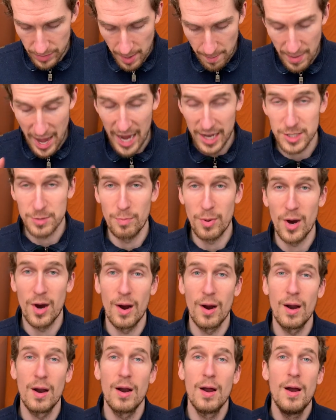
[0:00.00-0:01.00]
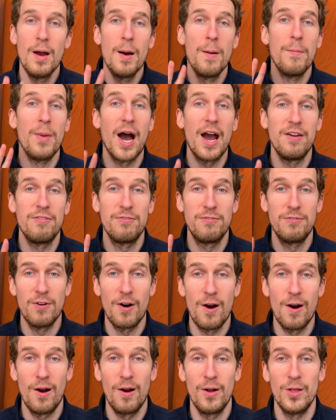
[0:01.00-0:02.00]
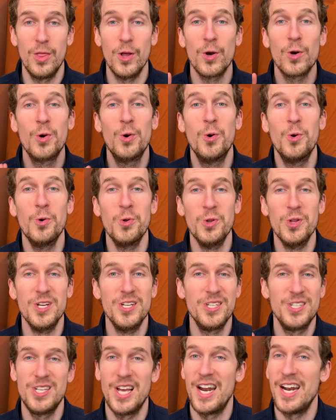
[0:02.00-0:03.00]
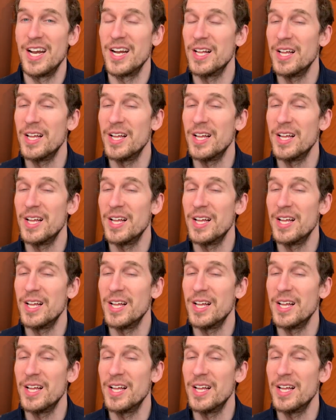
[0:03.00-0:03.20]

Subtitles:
Max Bar, by far the coolest setting.